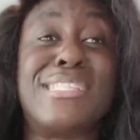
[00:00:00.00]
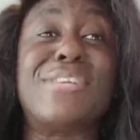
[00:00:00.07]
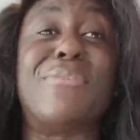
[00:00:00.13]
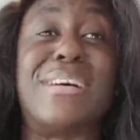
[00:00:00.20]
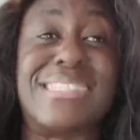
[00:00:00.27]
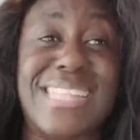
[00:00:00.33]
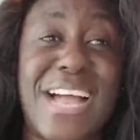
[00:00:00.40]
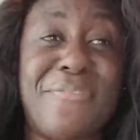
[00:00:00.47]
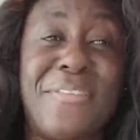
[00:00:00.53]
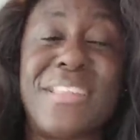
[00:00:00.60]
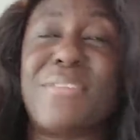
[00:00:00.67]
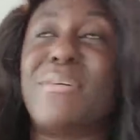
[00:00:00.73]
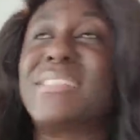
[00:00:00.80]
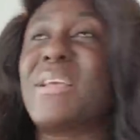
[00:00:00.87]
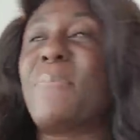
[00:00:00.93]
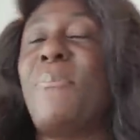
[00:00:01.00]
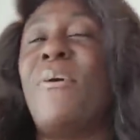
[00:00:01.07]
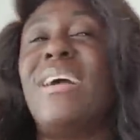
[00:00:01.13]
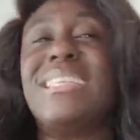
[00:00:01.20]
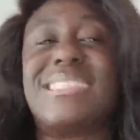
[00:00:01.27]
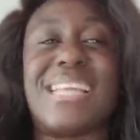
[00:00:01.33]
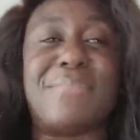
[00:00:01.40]
was laughing. There was a
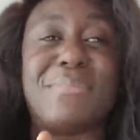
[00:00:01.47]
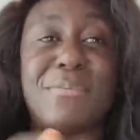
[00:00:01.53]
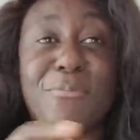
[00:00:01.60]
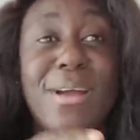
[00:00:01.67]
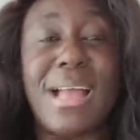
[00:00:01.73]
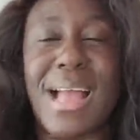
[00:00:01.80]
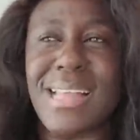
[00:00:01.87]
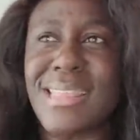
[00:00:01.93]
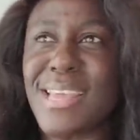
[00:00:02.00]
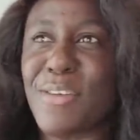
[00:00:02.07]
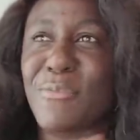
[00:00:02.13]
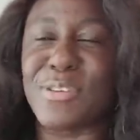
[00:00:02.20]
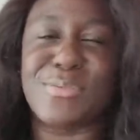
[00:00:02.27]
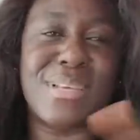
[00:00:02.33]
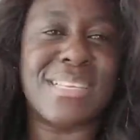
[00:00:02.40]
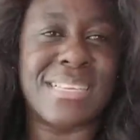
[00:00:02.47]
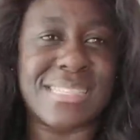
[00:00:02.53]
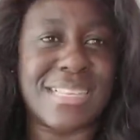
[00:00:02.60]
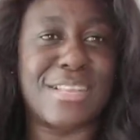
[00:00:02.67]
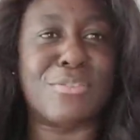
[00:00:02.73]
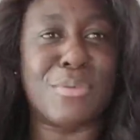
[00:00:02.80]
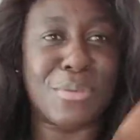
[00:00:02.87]
point here. I mean, where, I think it was when he
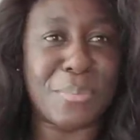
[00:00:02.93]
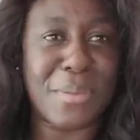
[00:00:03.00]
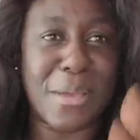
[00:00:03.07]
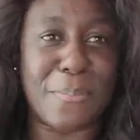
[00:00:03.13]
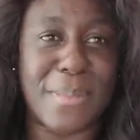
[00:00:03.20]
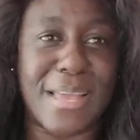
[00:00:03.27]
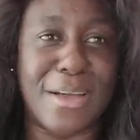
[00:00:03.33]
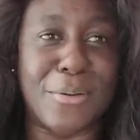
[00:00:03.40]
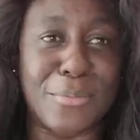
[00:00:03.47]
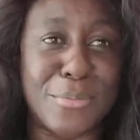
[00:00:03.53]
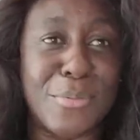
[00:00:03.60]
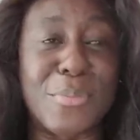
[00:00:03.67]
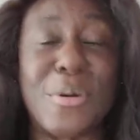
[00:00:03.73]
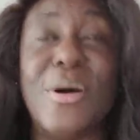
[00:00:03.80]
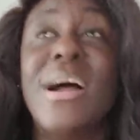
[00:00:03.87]
said, I don't want to be a player no more.